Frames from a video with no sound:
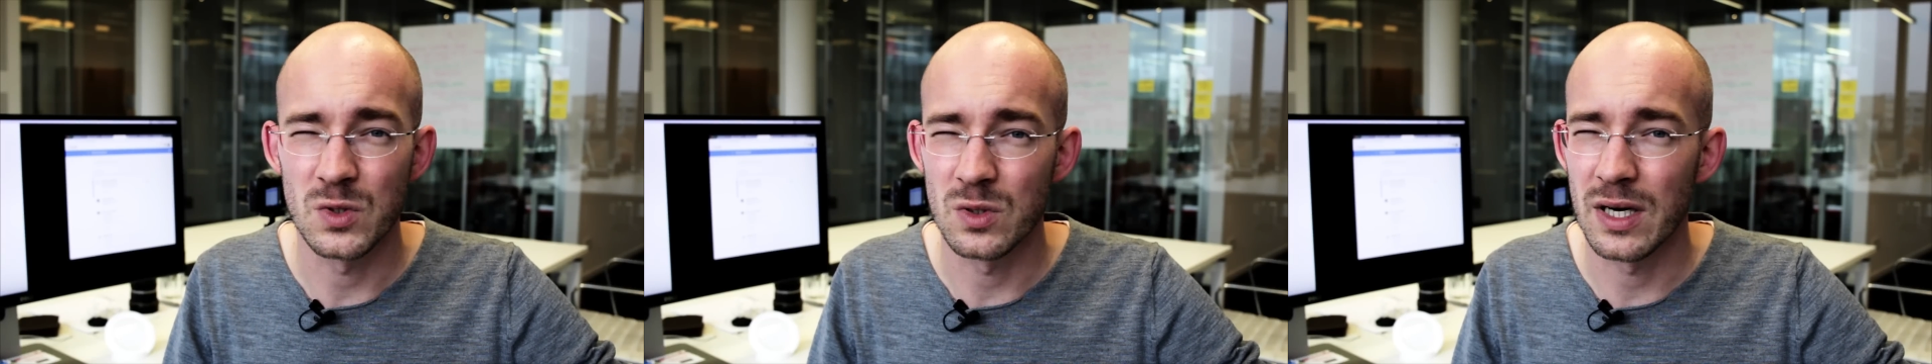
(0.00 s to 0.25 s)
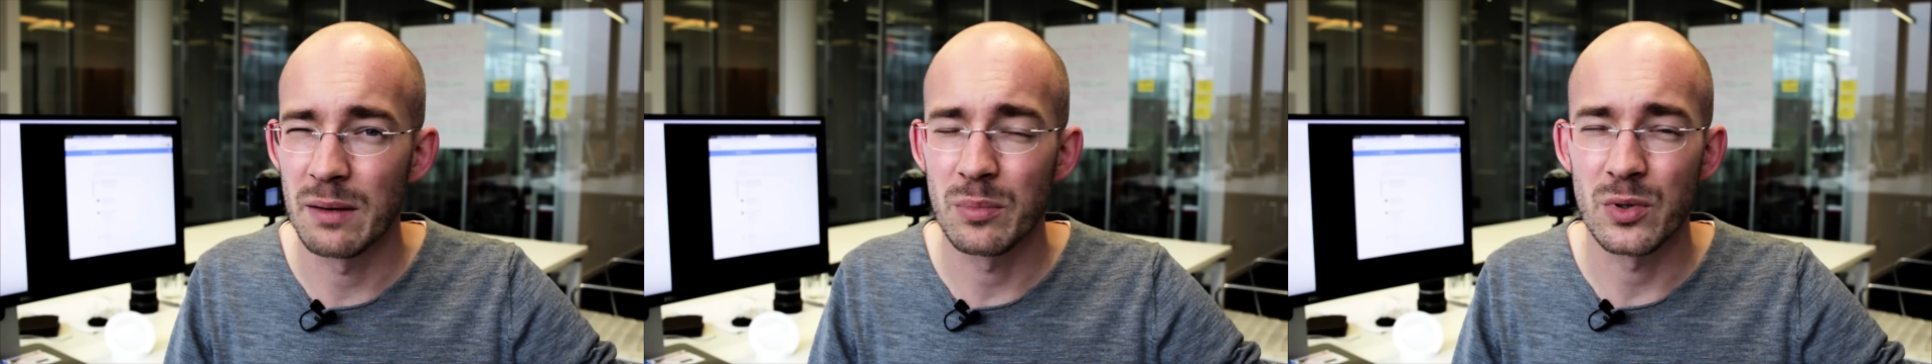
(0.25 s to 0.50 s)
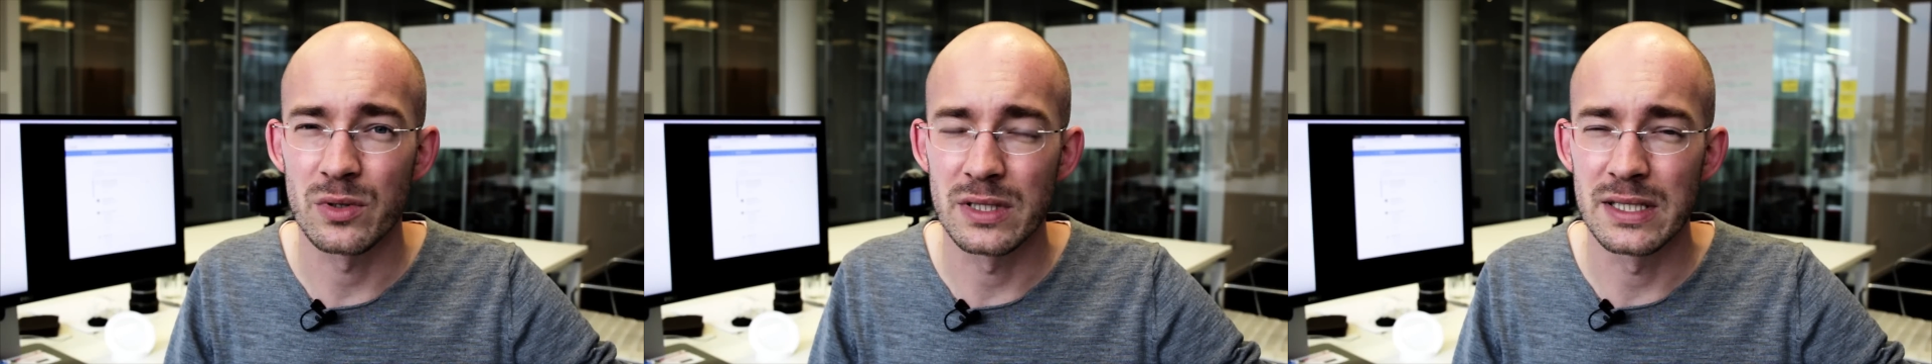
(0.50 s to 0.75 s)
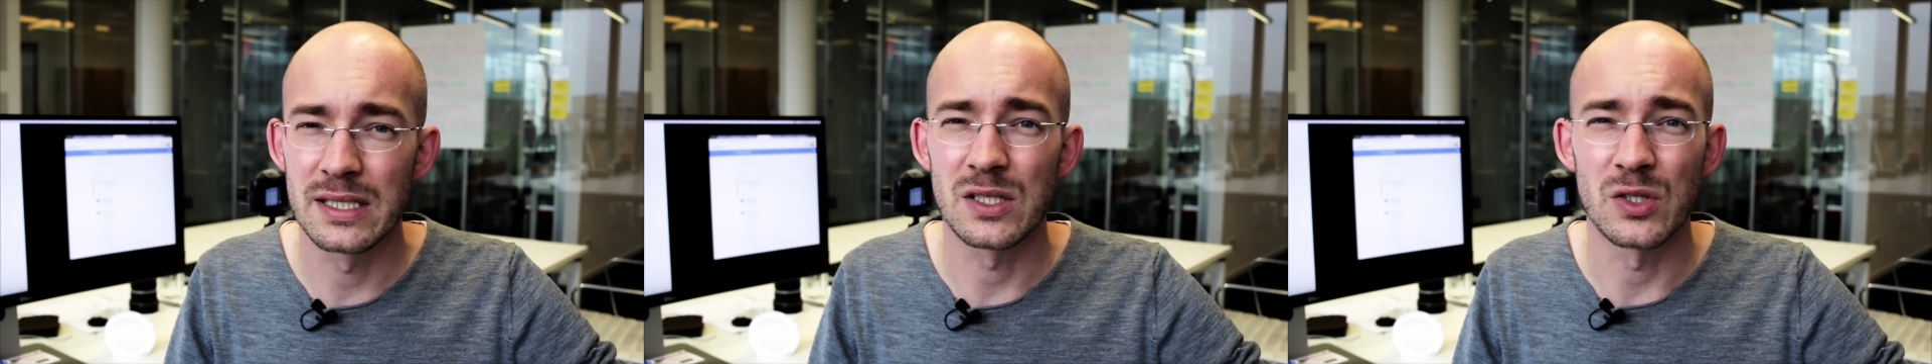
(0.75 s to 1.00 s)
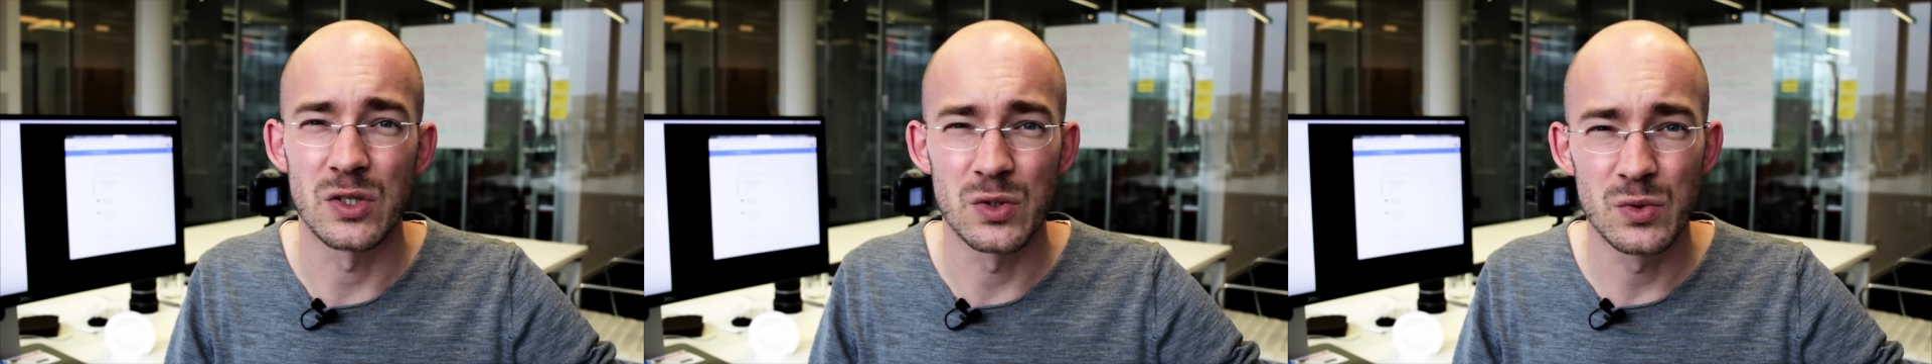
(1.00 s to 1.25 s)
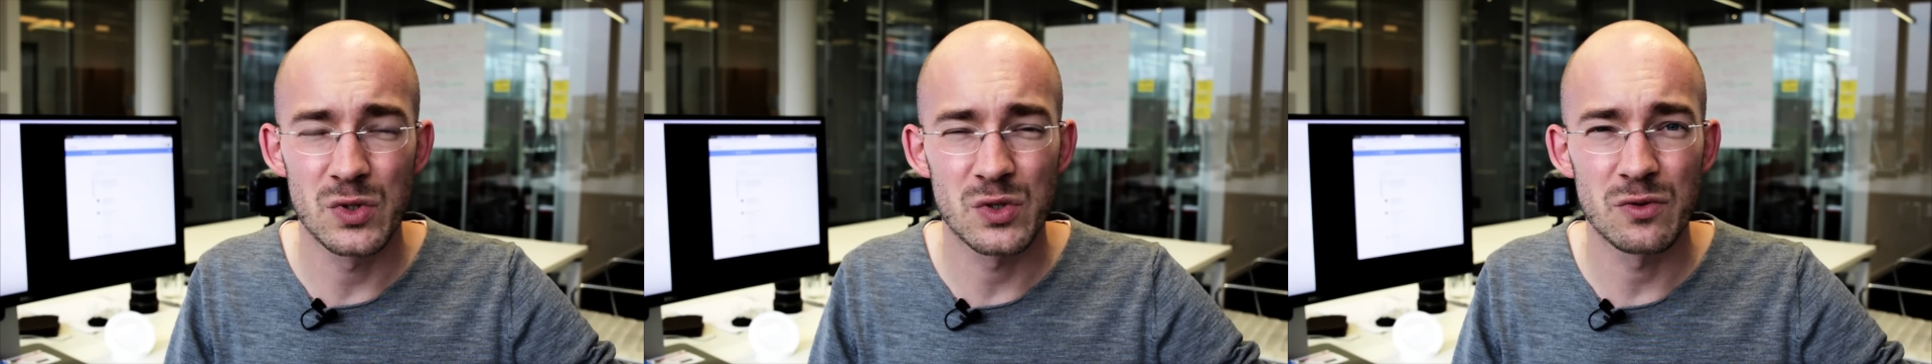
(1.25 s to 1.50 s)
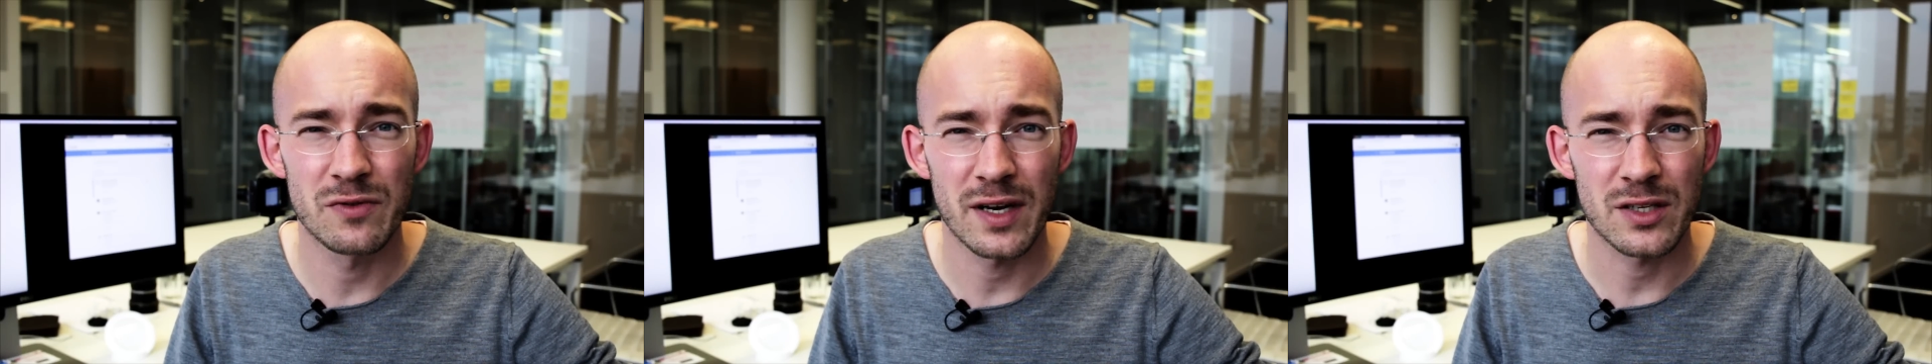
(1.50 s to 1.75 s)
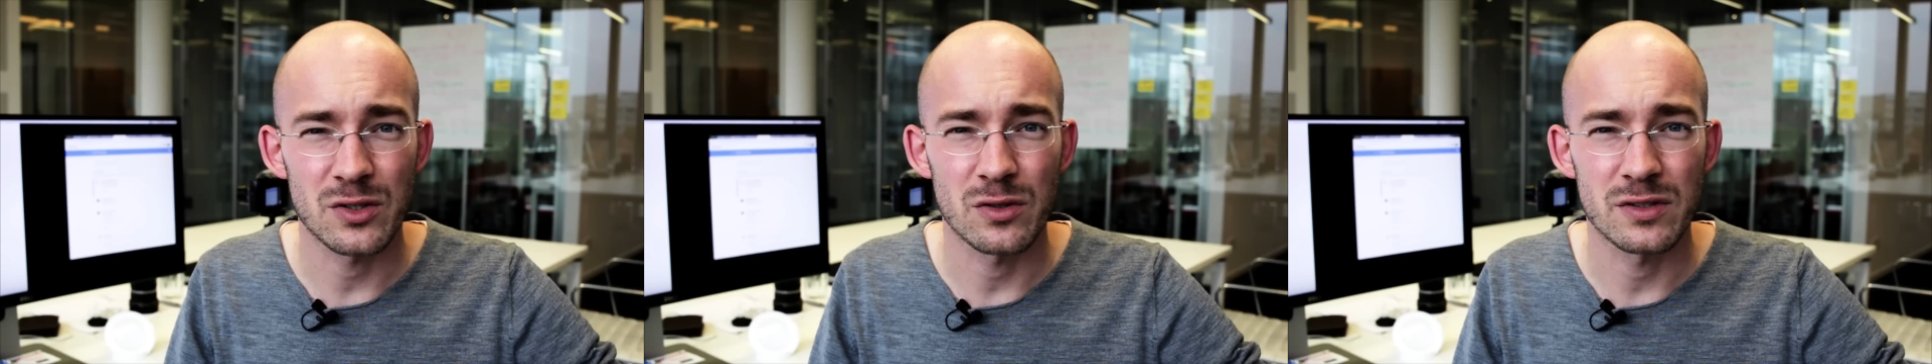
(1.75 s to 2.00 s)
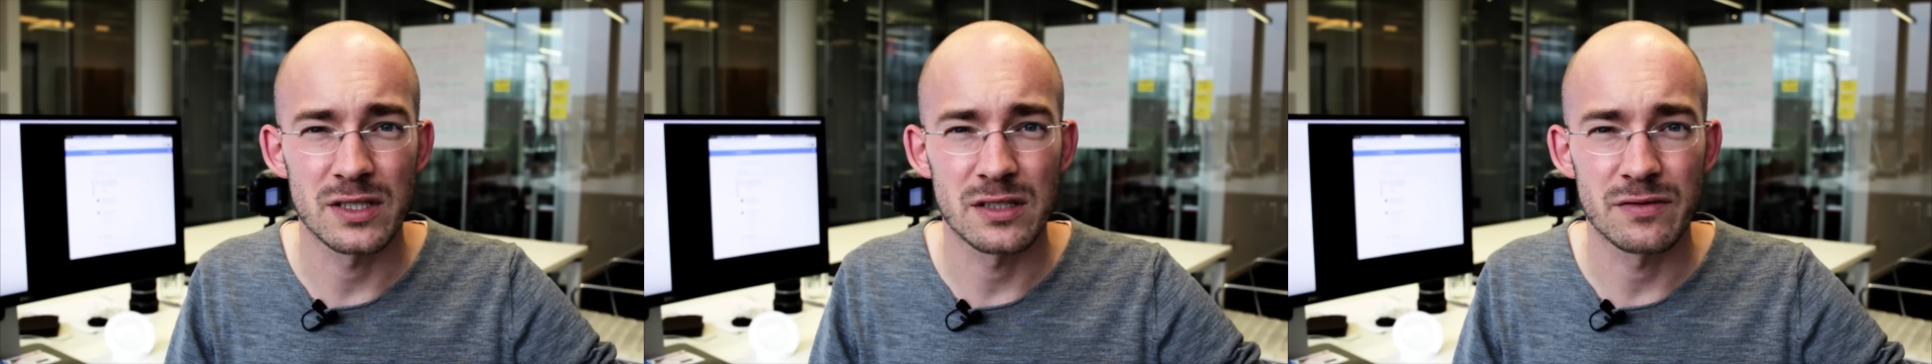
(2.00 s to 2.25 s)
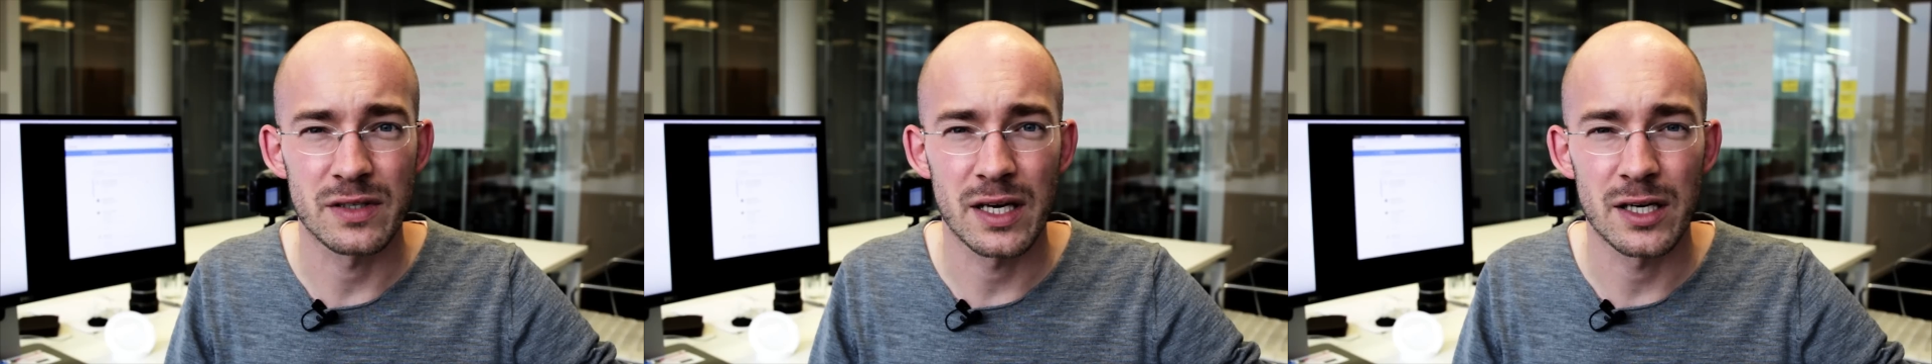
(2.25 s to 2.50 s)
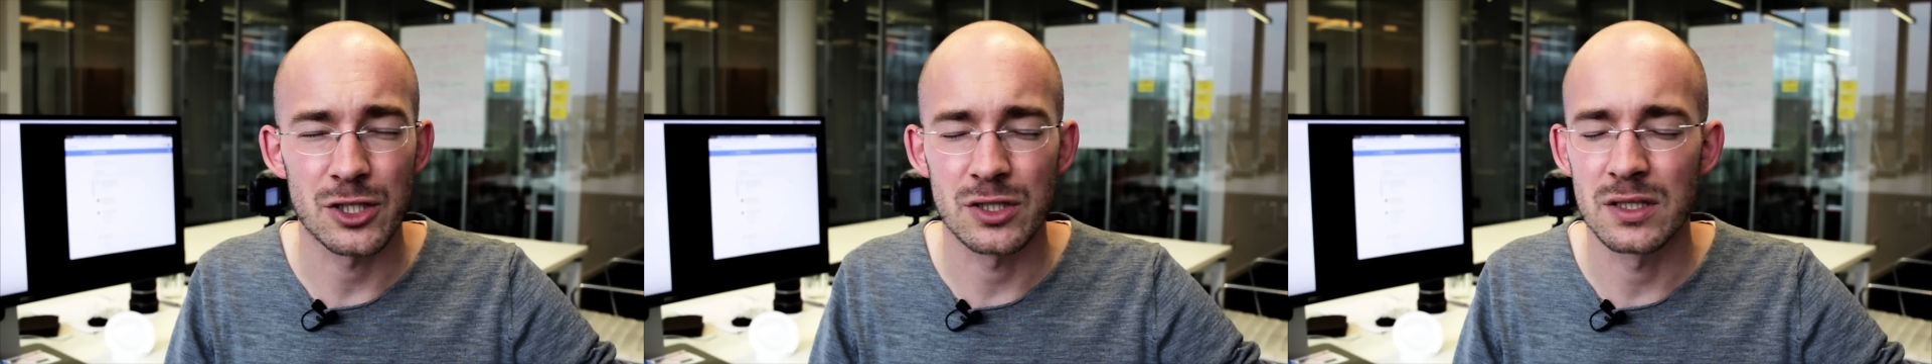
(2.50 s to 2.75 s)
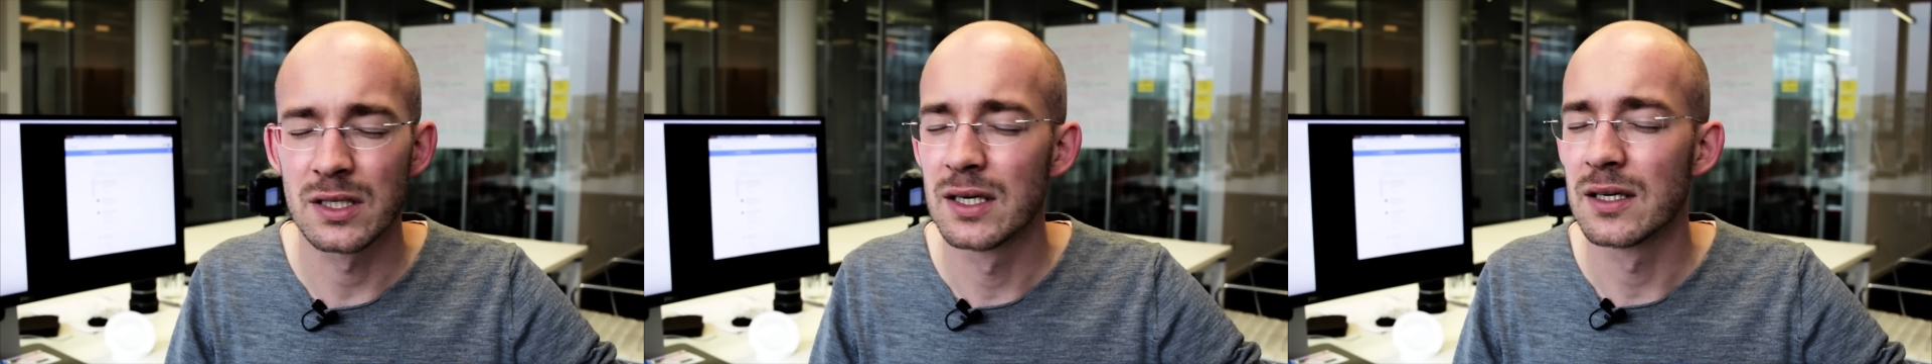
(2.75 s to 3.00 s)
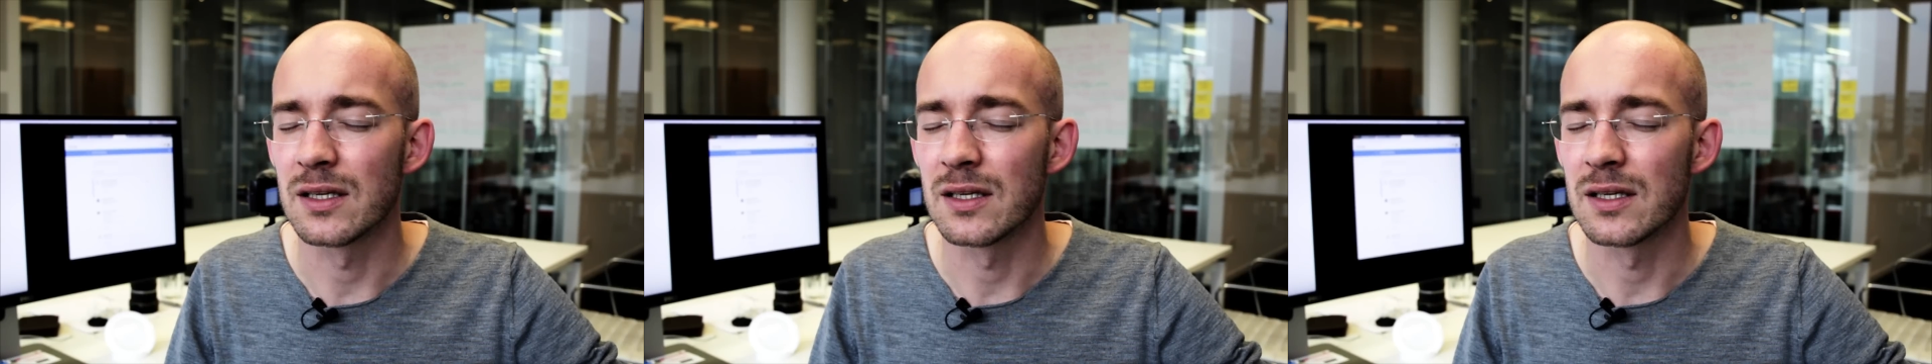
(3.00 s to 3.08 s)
your employees use two-factor authentication,